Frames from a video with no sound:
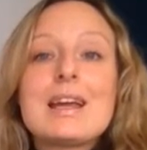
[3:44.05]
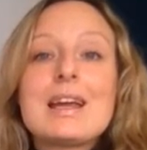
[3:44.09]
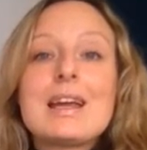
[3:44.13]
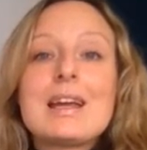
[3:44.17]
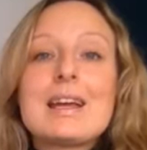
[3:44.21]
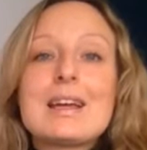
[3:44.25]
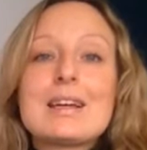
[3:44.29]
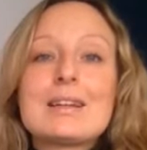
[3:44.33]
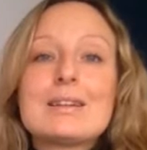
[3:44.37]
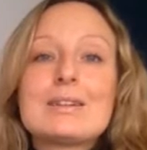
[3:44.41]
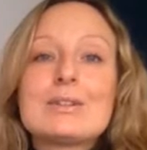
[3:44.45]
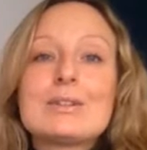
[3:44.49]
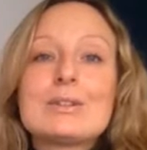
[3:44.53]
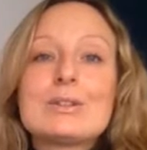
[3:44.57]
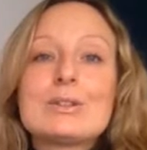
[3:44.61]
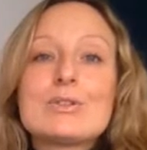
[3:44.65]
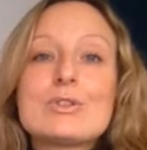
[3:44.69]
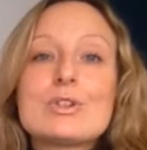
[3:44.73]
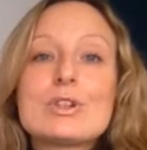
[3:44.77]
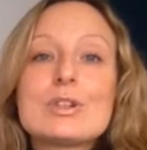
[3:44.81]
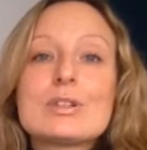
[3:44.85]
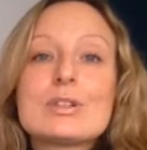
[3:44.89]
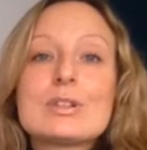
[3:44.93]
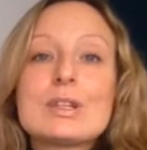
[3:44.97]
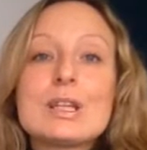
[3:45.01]
and
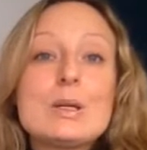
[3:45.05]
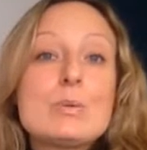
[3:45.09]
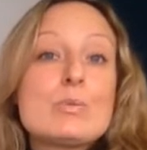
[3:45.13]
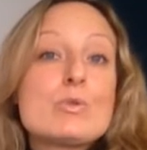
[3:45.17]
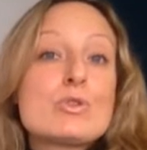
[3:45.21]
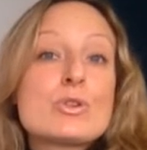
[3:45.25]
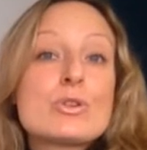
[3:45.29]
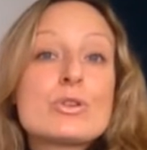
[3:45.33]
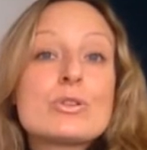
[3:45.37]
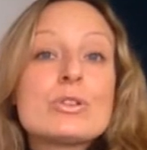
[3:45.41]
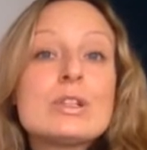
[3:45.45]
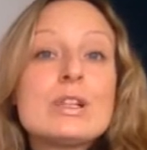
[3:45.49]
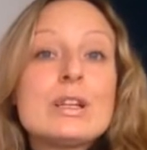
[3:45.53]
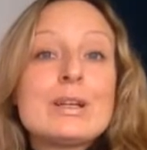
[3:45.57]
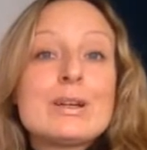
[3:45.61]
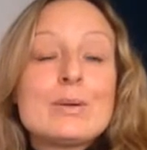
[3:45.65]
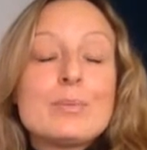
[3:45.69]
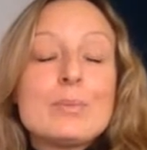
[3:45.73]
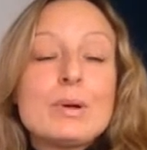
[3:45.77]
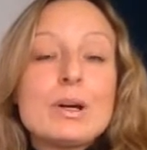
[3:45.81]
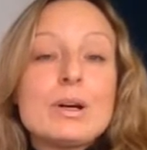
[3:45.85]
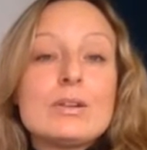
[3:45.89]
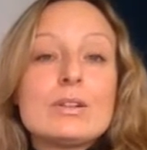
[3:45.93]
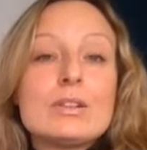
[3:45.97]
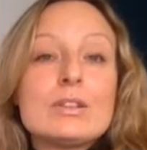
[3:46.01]
just keep journaling
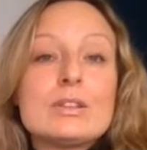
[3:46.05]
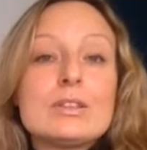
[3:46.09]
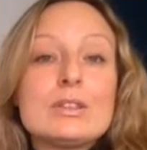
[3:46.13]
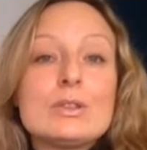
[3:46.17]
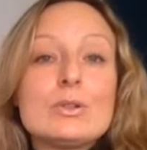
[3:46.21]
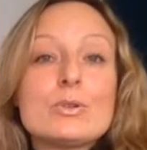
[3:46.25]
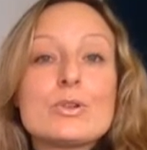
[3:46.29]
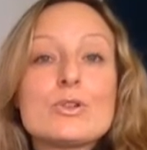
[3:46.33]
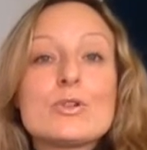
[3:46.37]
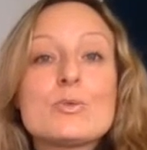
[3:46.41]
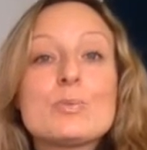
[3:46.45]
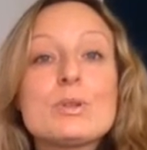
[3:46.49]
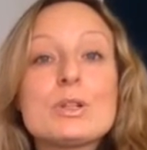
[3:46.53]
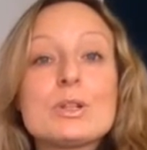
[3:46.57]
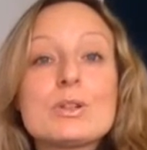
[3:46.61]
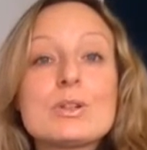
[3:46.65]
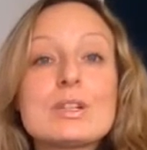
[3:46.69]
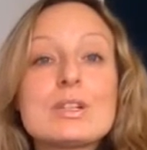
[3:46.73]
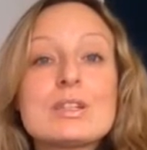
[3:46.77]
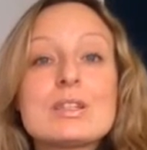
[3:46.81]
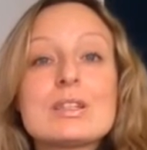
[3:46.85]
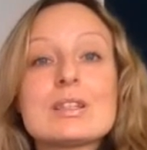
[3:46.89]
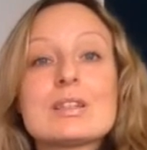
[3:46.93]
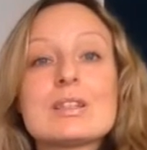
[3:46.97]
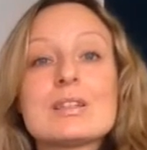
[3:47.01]
about it, your
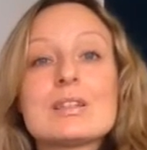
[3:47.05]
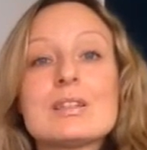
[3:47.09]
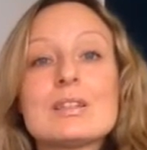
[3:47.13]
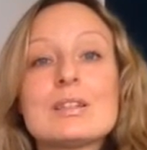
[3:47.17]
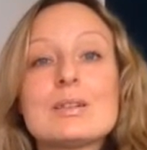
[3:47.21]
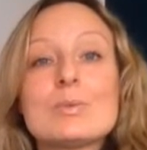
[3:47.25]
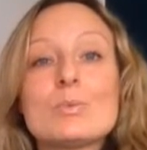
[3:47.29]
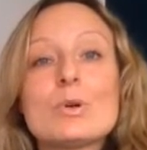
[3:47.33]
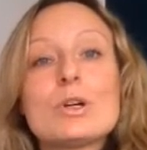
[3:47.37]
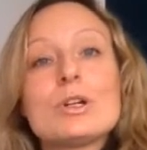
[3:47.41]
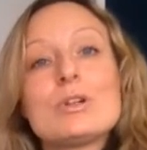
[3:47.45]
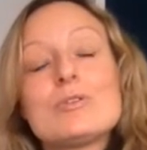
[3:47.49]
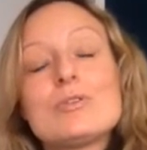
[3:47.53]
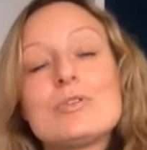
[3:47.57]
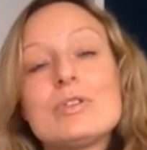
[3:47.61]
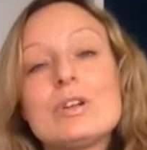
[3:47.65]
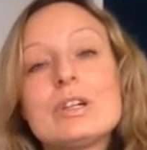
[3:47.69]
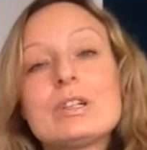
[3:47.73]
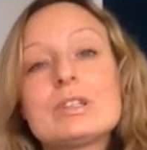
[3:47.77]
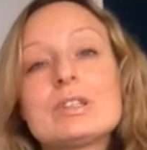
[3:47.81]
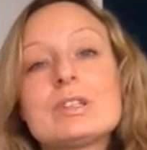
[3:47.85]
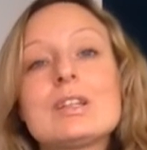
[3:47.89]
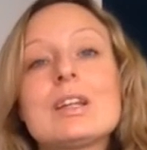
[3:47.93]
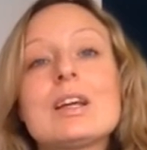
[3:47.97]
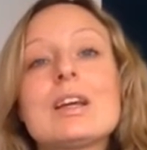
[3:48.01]
experiences and what it
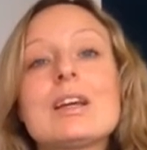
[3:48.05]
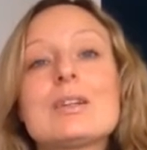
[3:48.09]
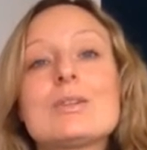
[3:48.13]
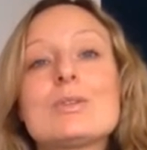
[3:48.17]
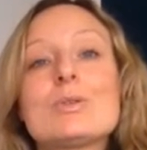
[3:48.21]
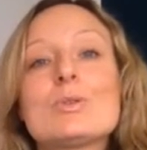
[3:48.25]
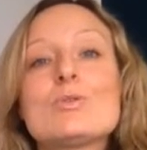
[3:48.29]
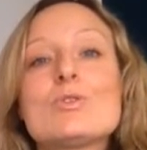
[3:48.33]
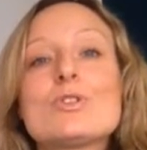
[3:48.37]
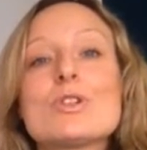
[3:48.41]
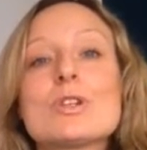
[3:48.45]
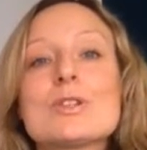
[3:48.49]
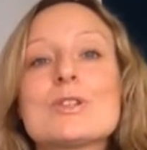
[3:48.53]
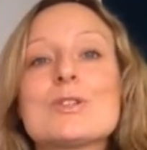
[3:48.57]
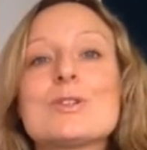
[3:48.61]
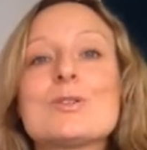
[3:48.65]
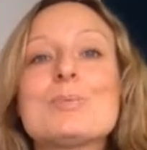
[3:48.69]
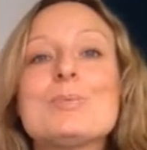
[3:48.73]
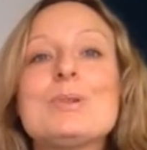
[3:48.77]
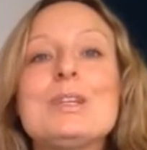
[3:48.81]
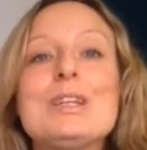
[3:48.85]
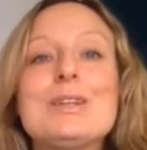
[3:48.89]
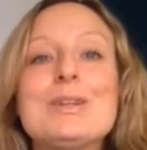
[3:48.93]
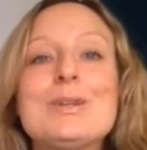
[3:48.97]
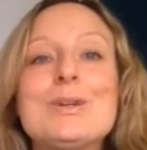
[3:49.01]
feels like to just
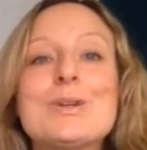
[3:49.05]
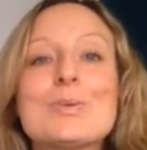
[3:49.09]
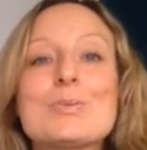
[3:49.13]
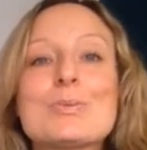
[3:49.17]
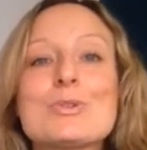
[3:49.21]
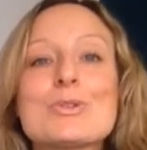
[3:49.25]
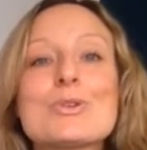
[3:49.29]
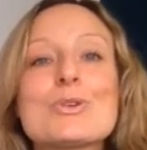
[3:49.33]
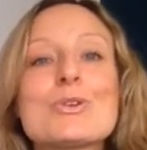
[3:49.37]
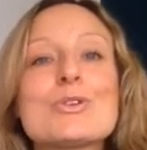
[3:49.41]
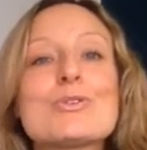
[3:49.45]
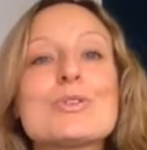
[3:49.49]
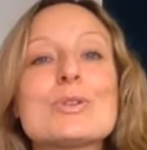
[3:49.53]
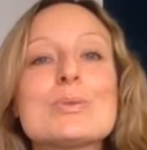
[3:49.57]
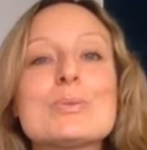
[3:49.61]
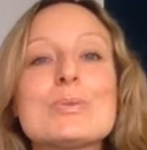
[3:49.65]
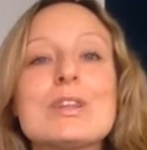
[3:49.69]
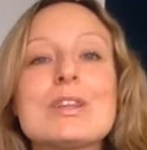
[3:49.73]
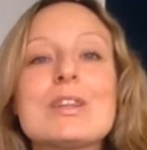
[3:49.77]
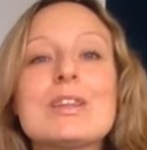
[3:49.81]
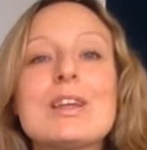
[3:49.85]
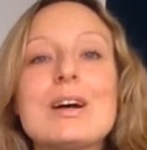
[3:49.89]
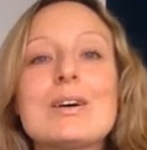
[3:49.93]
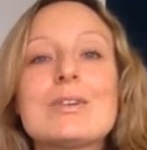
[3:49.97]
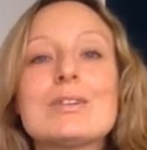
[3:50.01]
be the observer
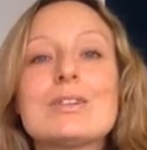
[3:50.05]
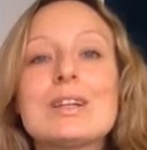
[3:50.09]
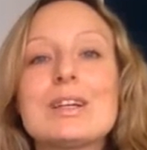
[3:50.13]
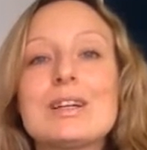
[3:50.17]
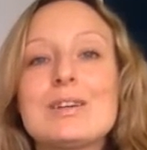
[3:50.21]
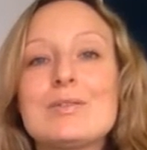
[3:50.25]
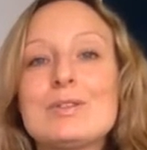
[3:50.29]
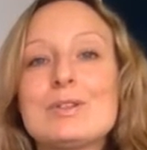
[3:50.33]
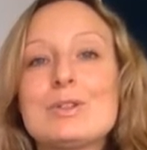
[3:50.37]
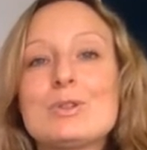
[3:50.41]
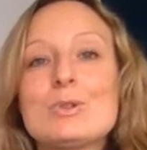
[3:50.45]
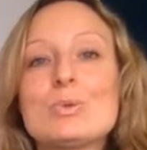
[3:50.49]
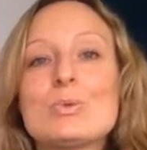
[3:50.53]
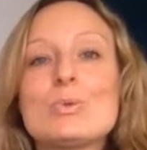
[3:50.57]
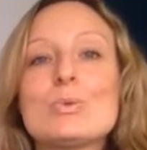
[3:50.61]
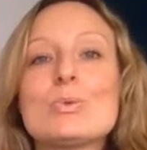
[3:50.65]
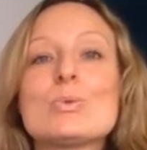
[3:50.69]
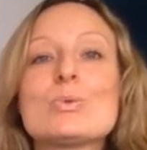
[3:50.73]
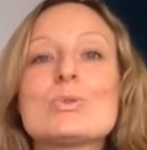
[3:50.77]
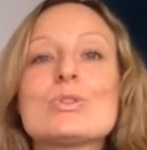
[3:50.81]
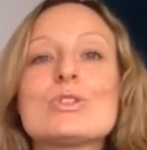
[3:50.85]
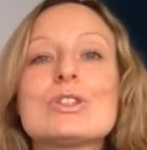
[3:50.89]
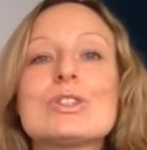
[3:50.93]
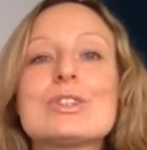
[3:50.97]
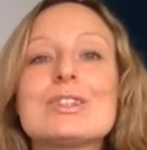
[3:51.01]
without having to
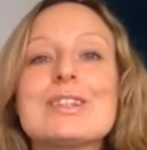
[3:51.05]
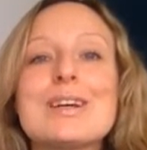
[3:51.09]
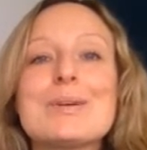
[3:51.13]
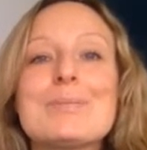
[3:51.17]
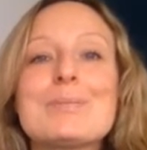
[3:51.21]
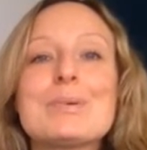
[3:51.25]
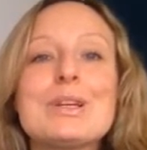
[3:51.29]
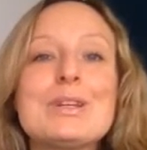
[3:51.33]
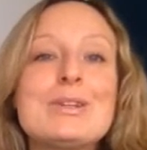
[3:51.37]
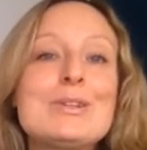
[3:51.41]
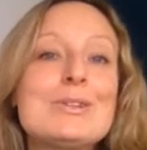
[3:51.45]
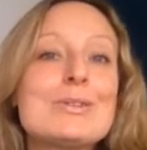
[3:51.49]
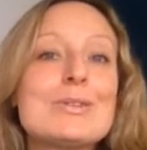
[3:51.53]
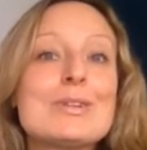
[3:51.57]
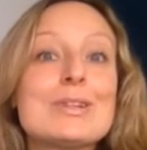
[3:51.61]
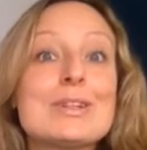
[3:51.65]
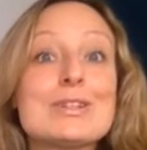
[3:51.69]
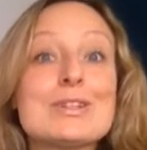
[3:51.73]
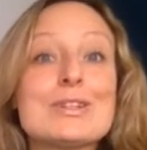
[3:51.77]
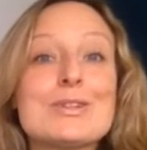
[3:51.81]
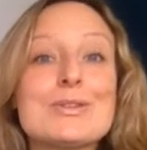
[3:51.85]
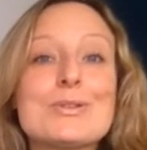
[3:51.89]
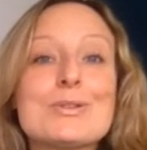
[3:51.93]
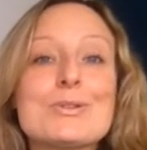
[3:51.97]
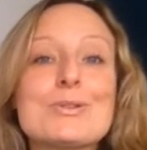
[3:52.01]
step into that
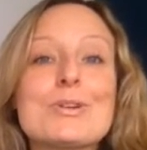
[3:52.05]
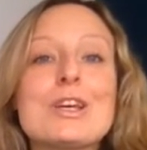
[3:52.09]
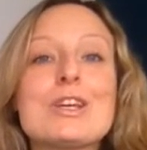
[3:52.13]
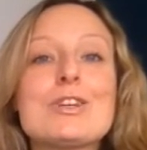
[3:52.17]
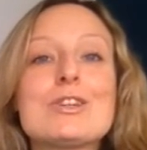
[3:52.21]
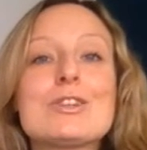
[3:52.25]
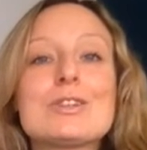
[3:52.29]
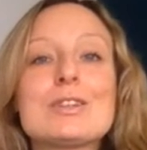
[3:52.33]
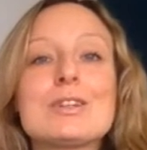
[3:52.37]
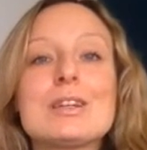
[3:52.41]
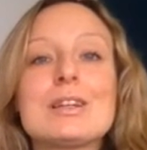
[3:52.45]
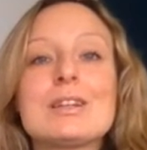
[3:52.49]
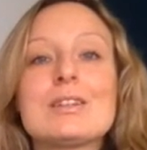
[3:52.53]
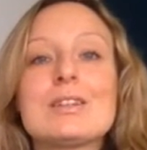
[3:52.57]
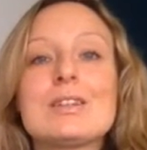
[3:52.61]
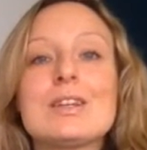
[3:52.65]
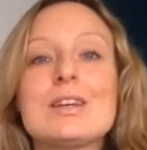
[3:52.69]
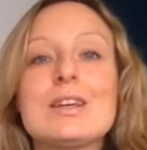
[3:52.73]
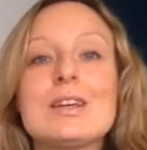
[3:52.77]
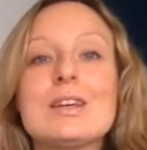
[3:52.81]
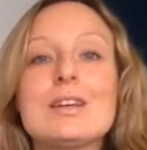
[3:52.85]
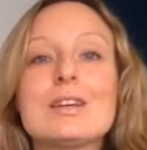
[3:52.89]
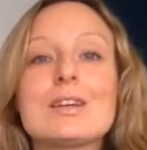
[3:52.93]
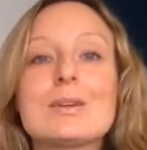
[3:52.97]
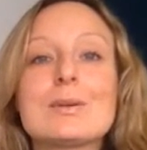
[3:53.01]
situation and
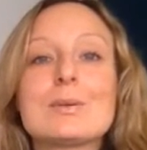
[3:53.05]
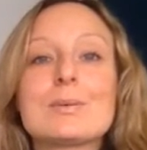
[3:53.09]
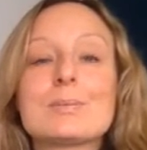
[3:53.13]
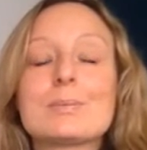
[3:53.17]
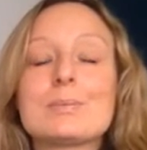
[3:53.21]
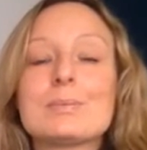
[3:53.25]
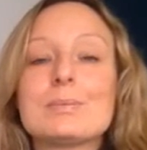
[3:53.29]
take